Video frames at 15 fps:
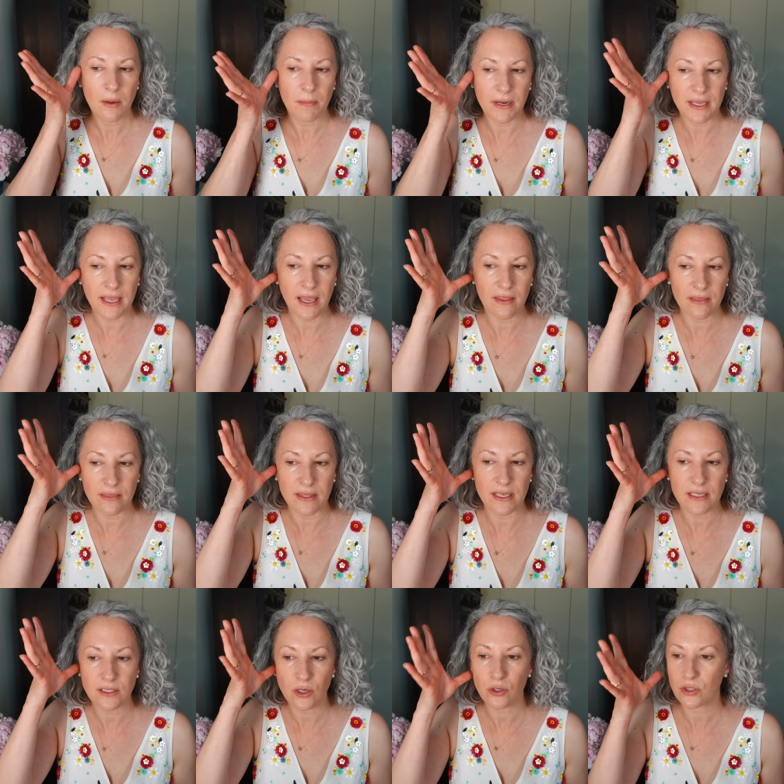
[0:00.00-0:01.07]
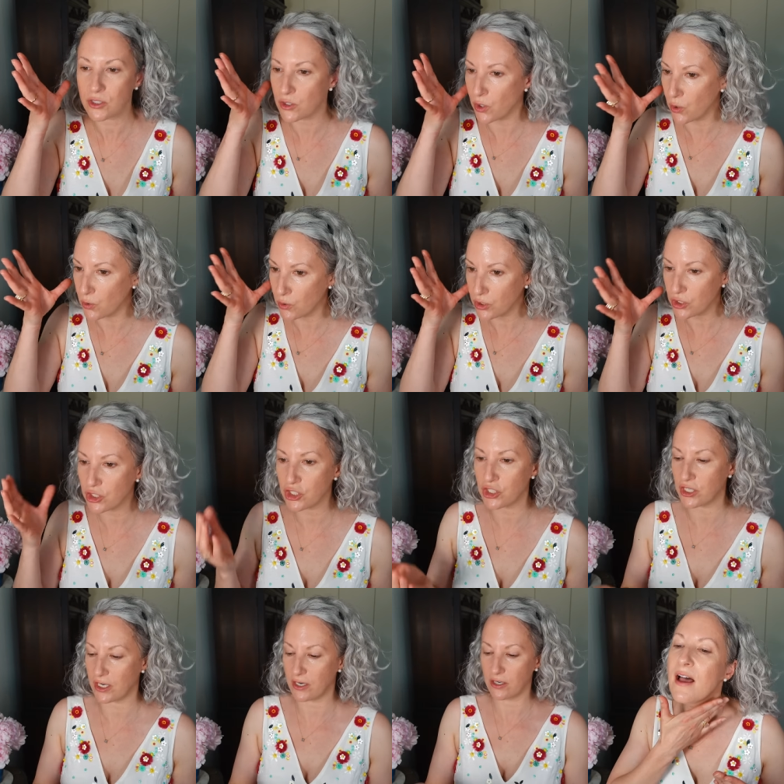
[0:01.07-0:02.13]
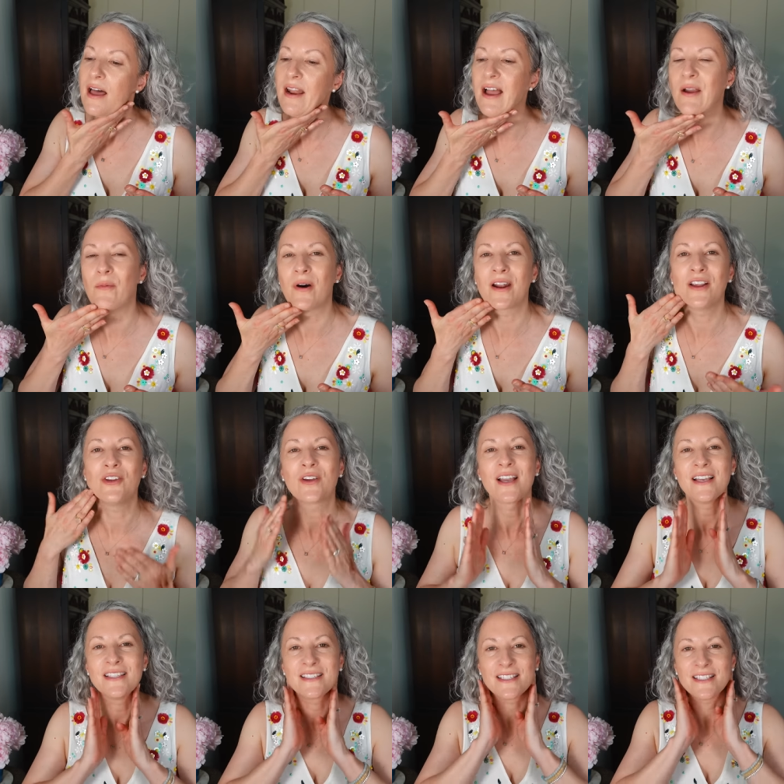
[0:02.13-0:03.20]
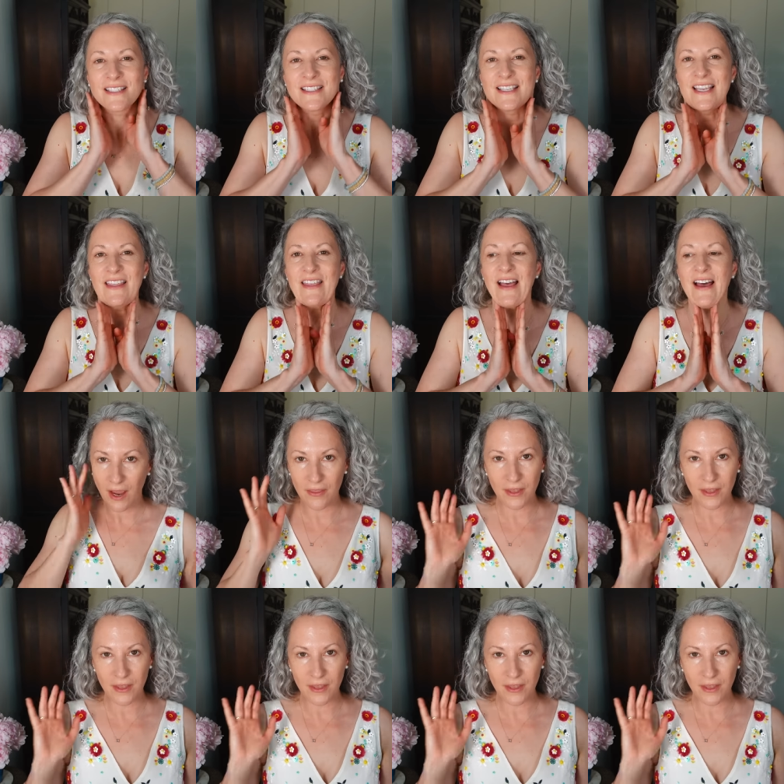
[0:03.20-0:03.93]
But again, these are so sheer and I wanted you guys to see that.